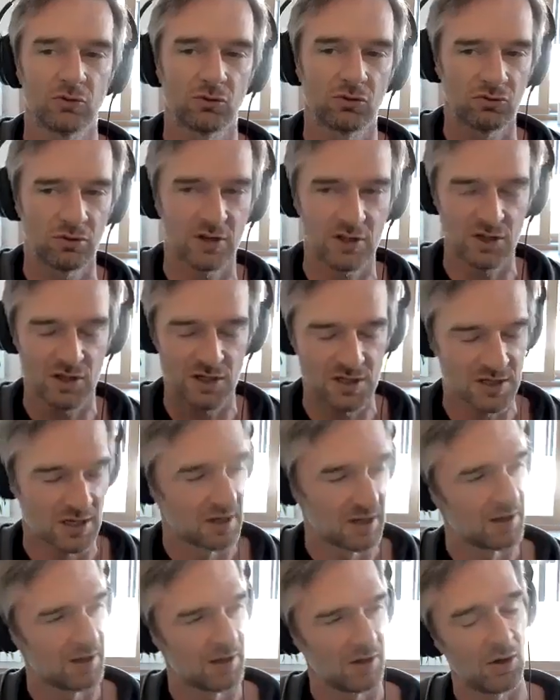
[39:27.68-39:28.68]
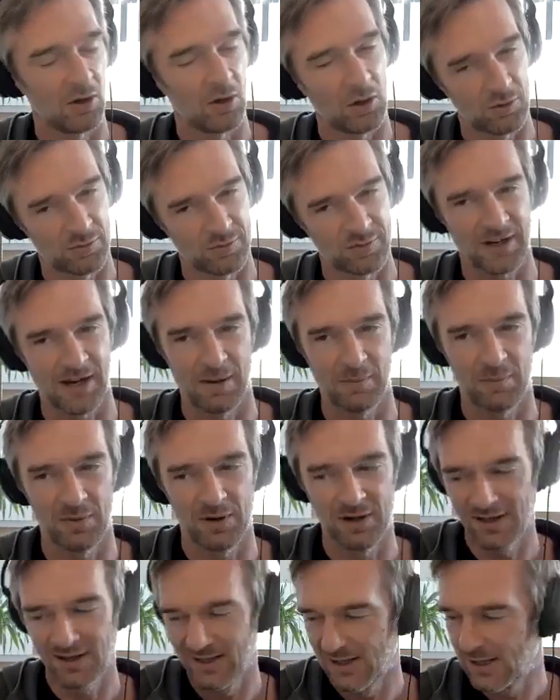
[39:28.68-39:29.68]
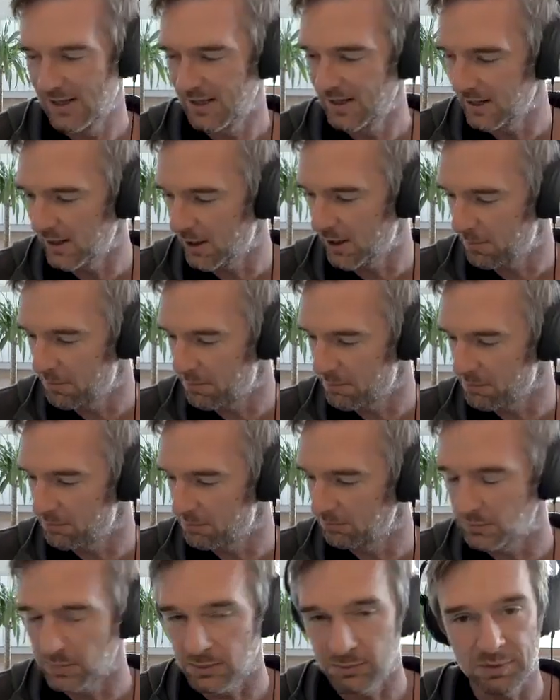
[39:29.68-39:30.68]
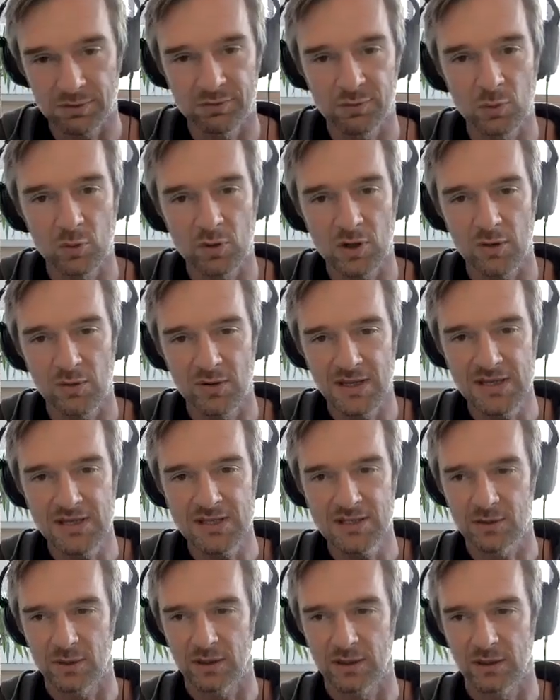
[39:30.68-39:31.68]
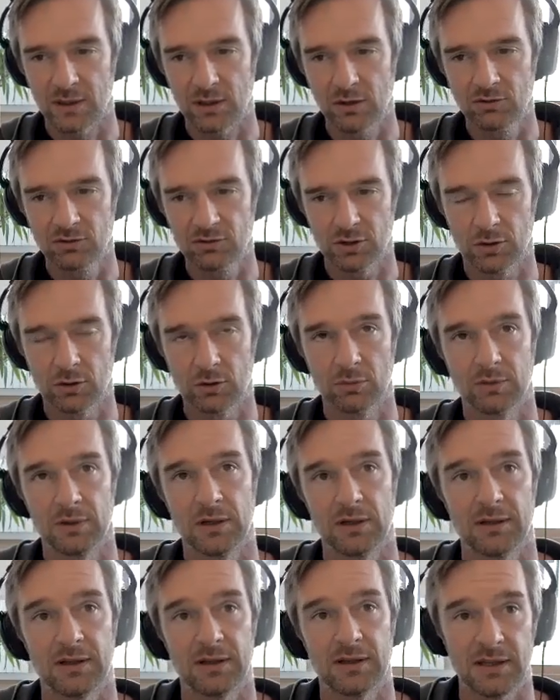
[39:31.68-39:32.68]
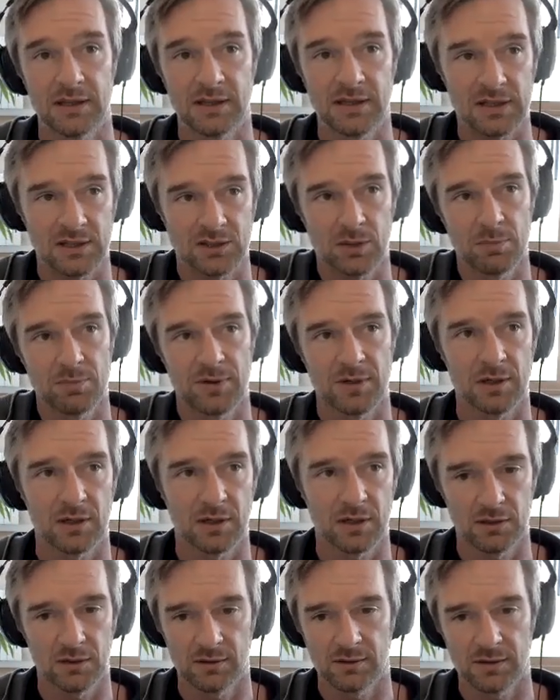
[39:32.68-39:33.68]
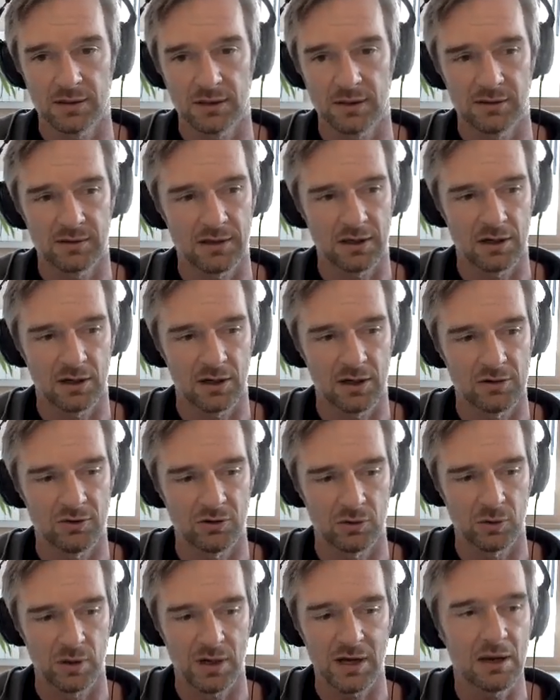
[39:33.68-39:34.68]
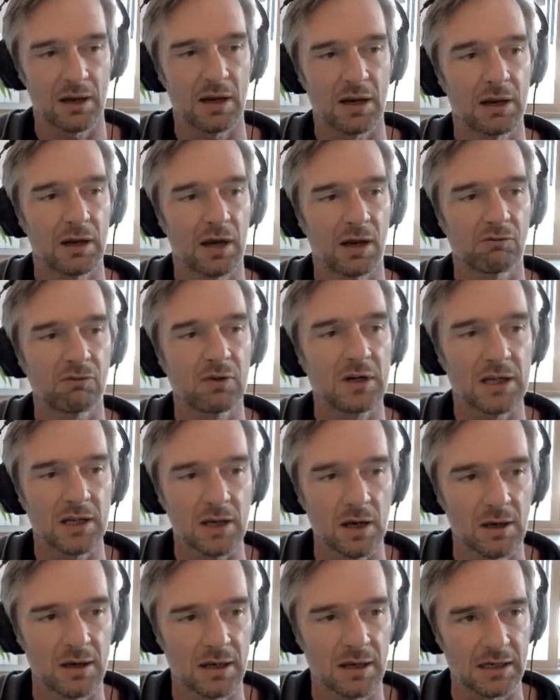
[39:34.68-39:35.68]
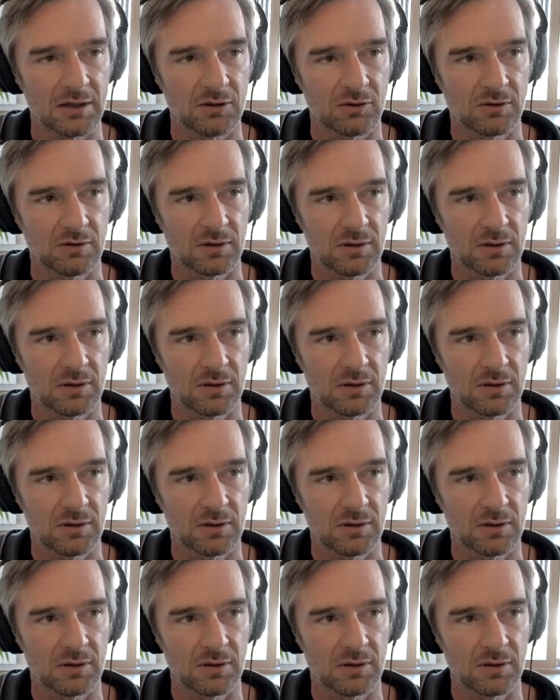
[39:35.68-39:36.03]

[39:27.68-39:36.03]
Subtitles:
or stretches off camera, but before going into it, so that's something that I do, and I really can't